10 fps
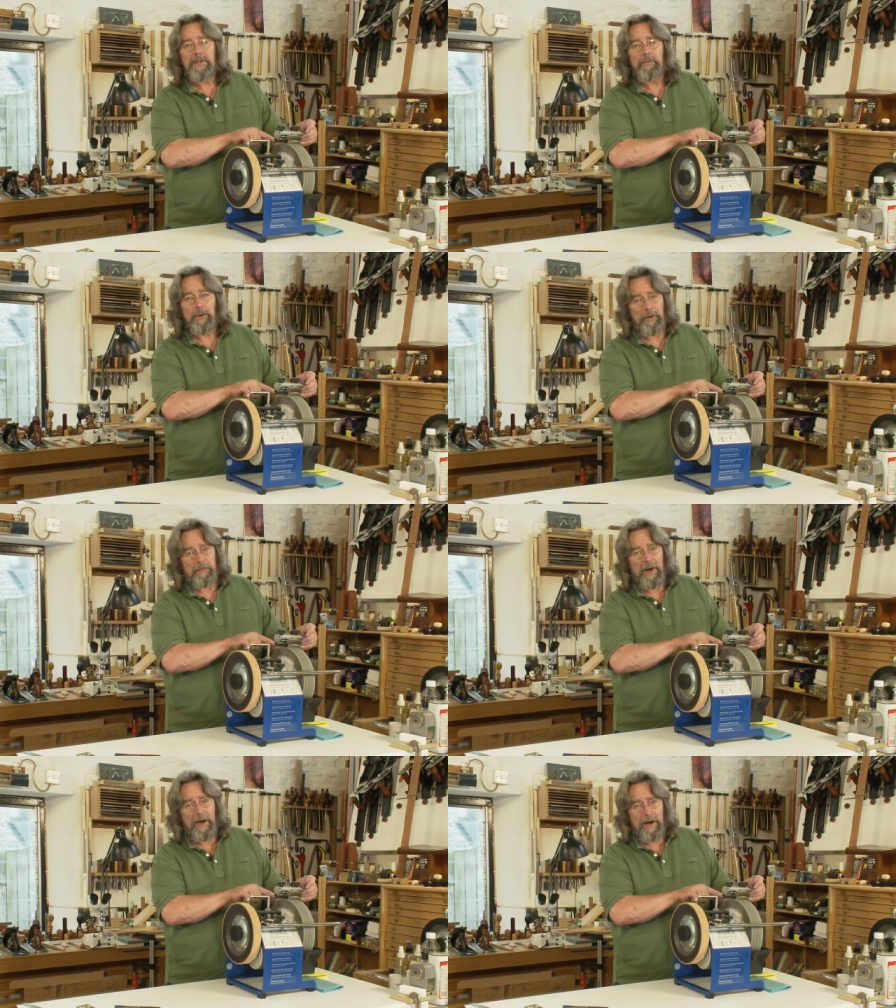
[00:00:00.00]

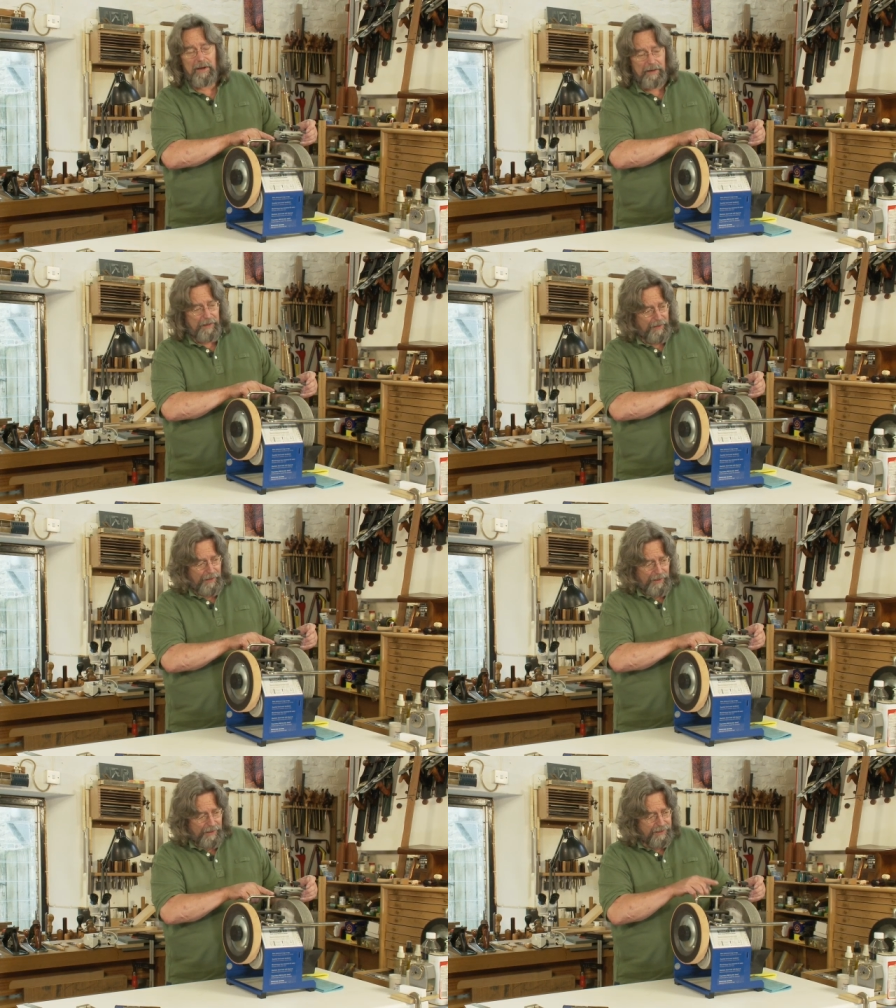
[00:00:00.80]
support bar.
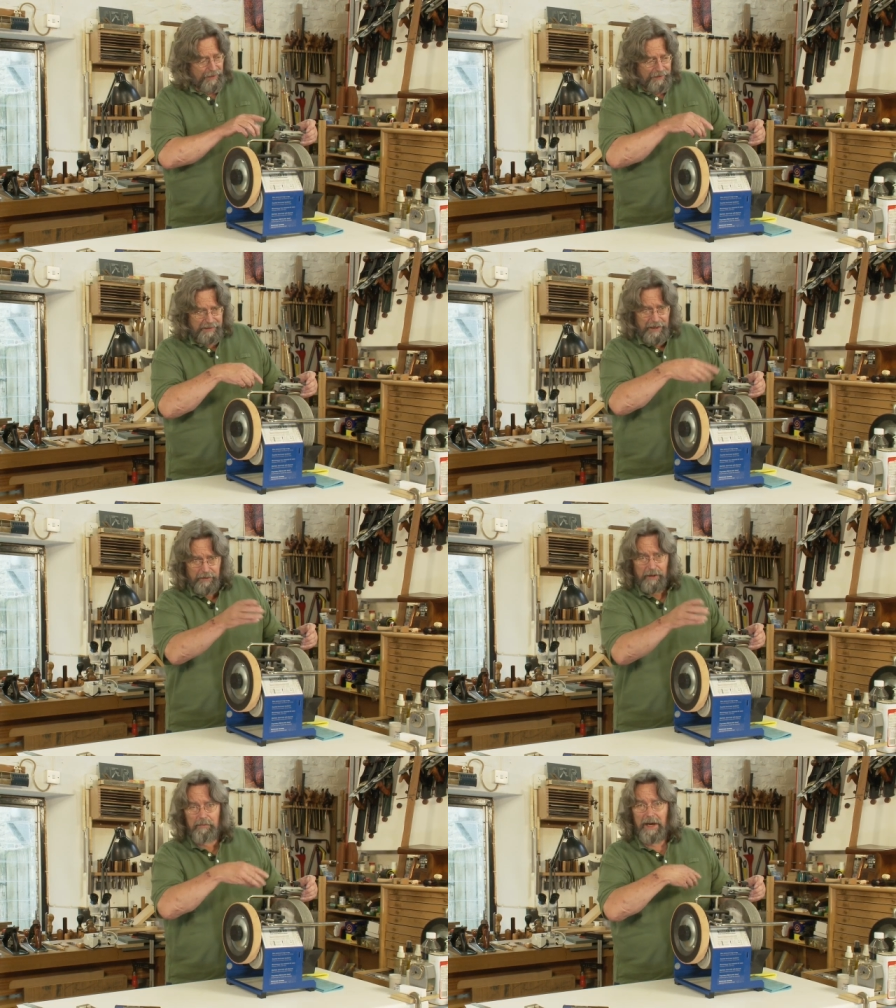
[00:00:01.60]
So it's no
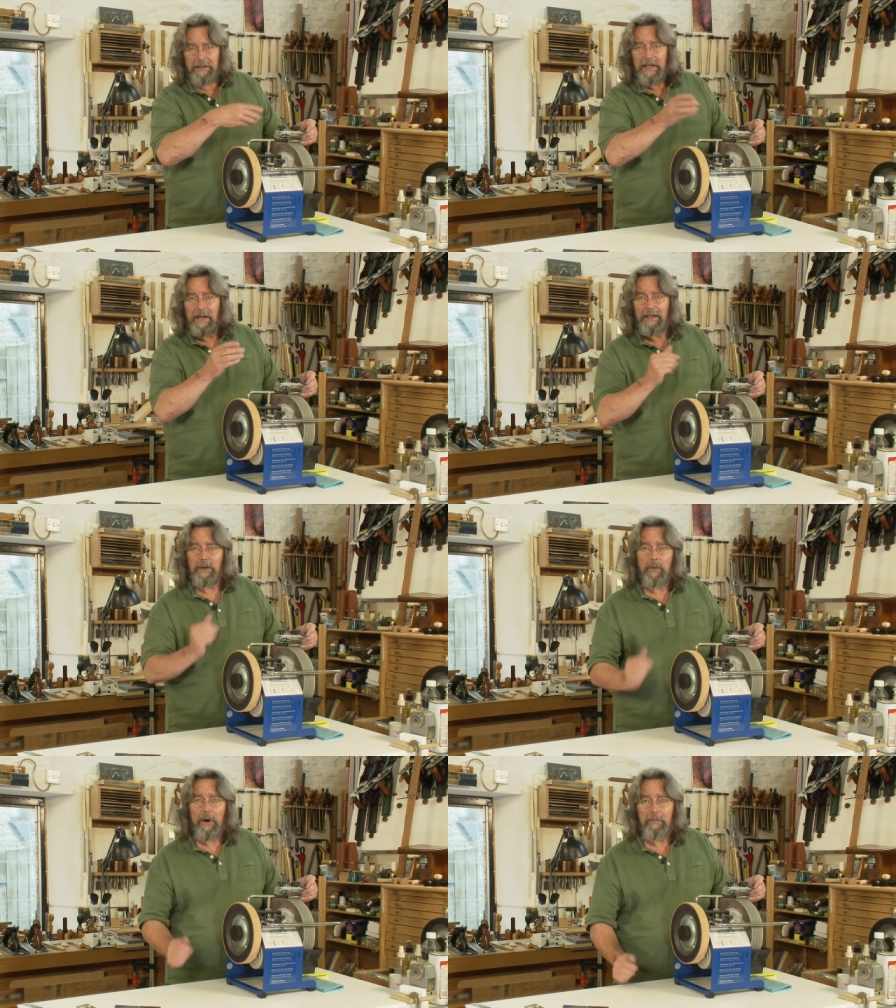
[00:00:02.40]
good my telling
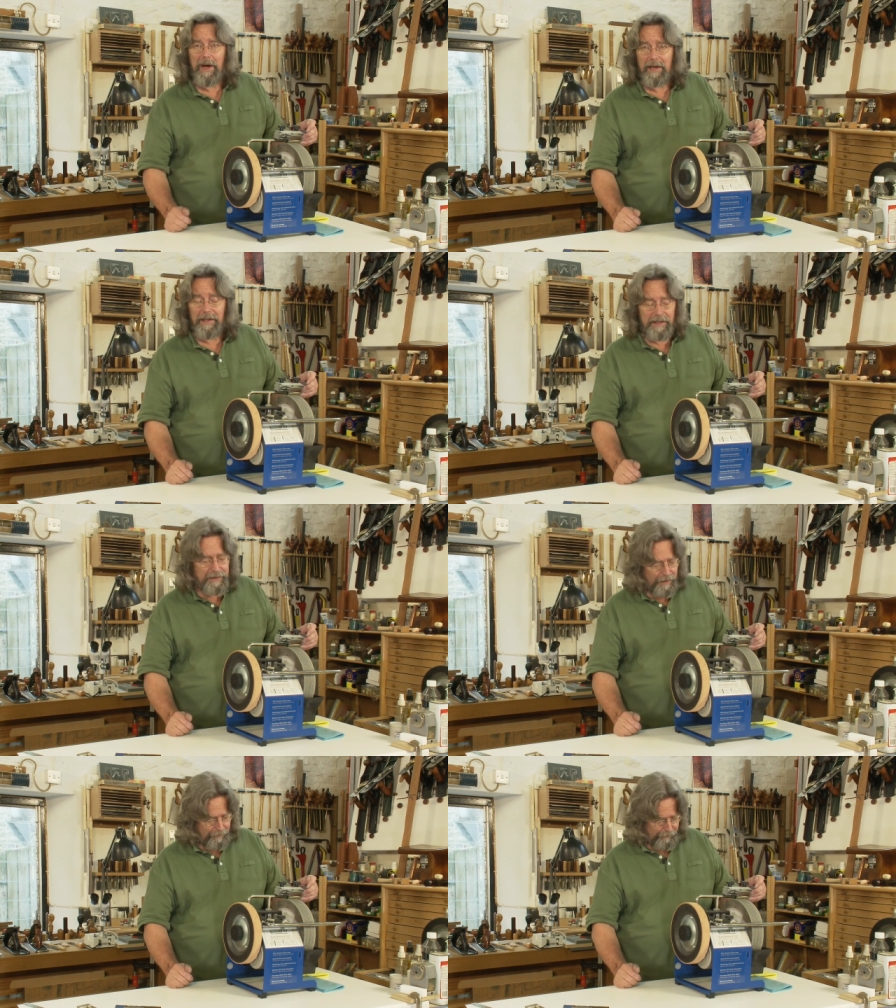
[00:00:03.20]
you what mine
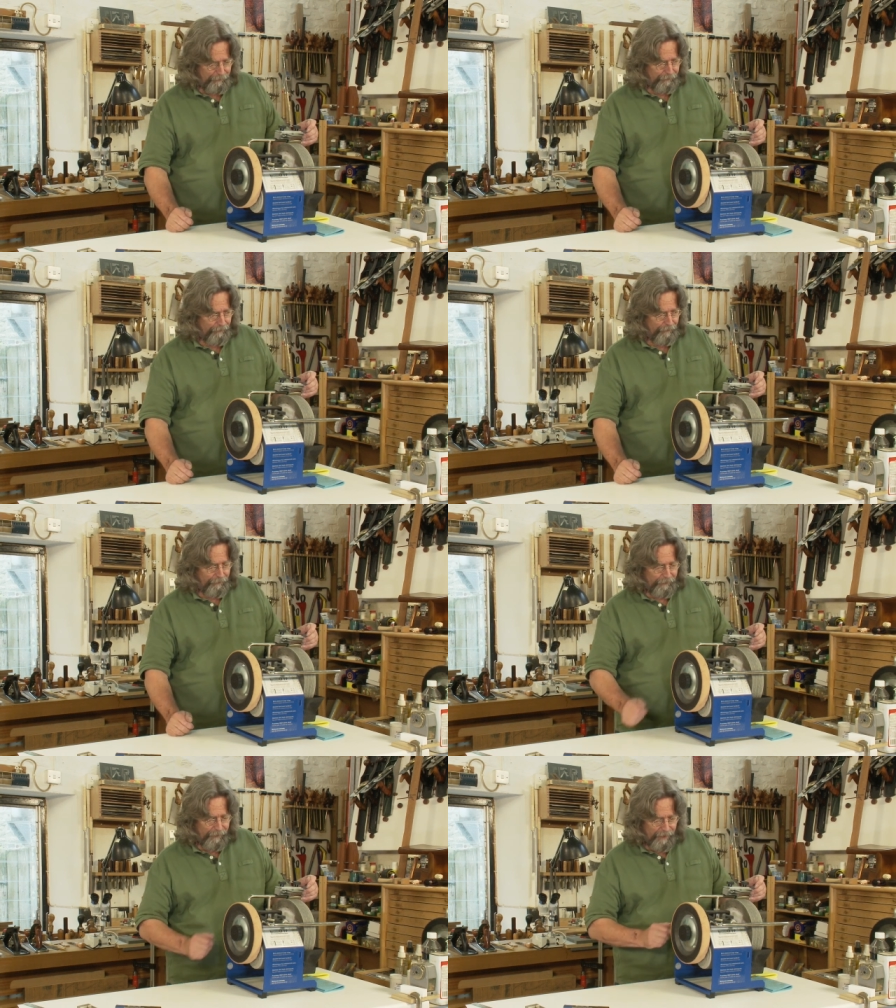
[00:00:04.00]
is.
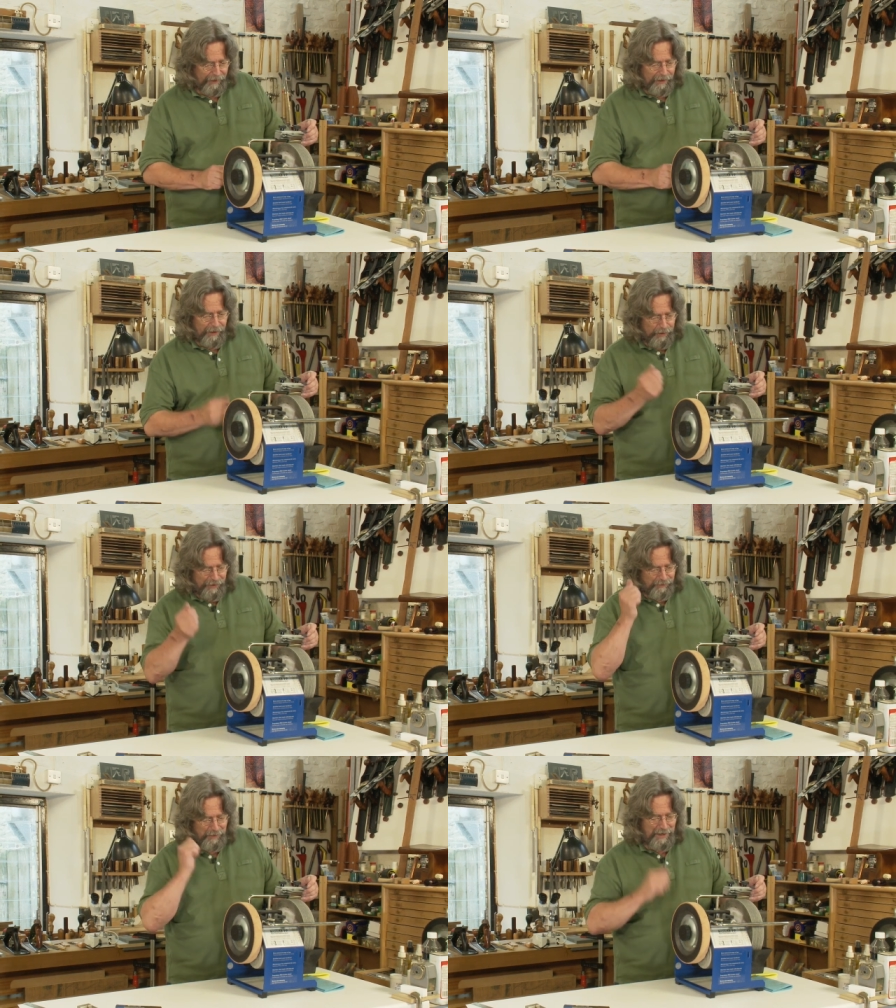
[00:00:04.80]
You
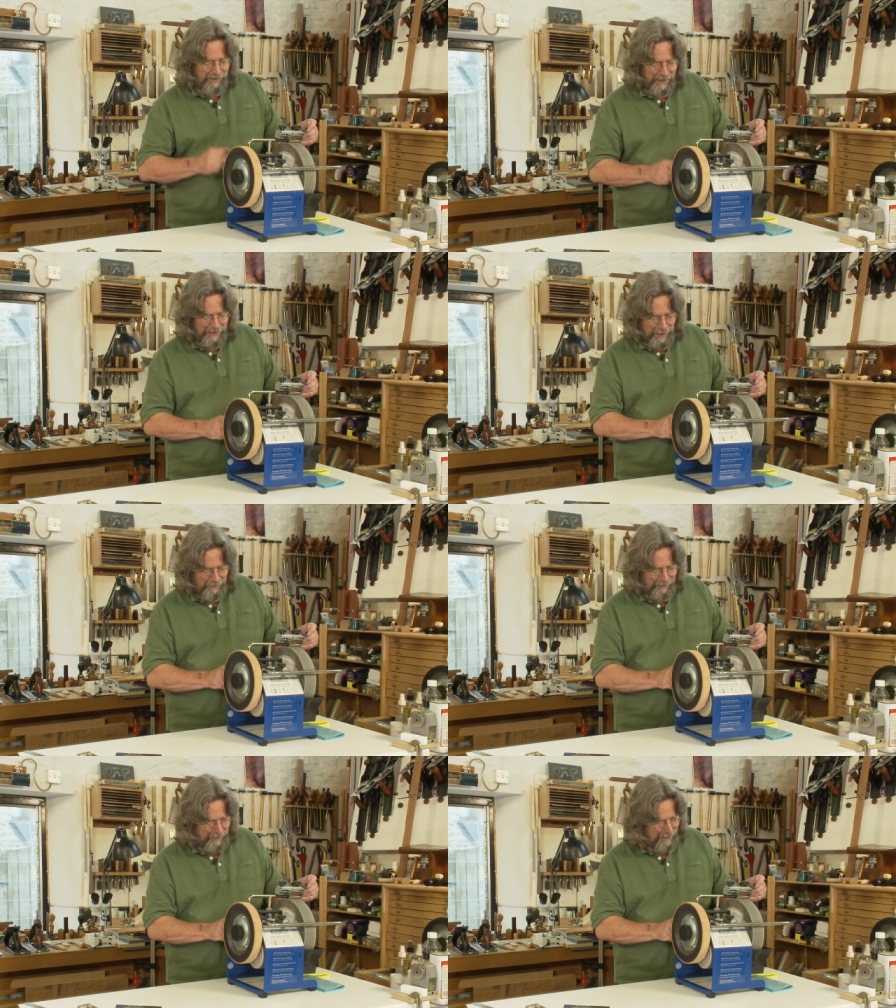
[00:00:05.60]
have to work that
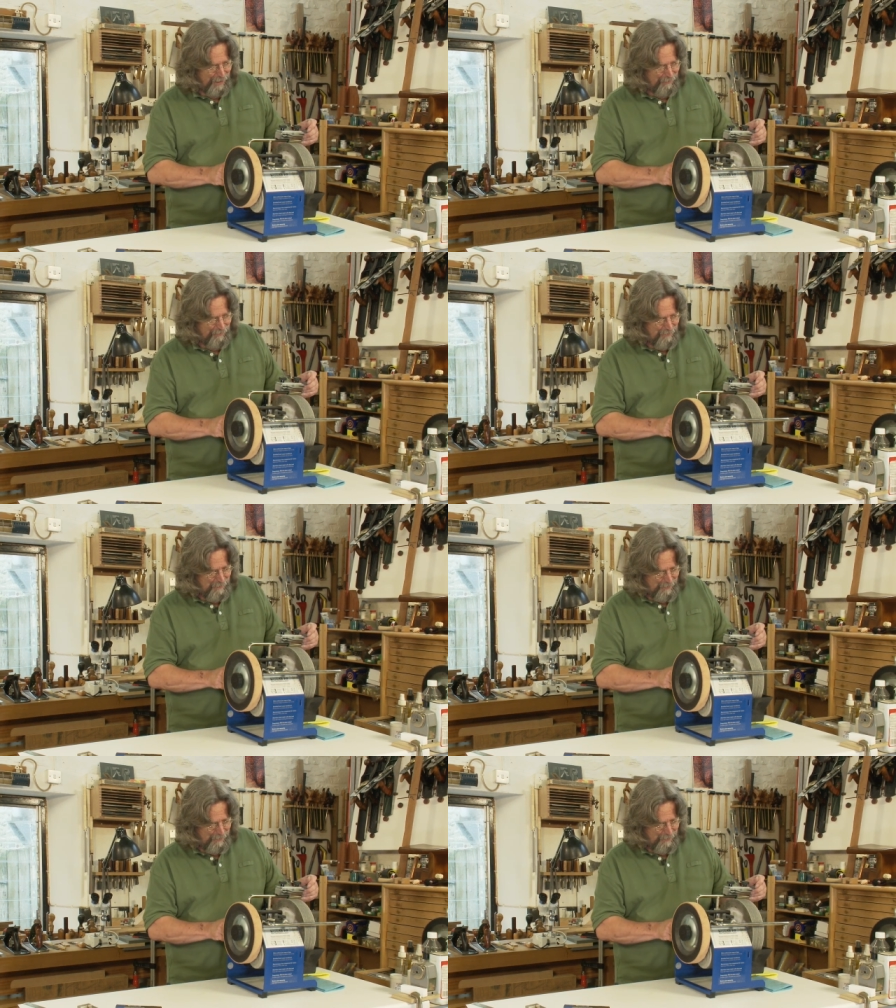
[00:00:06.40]
out for yourself.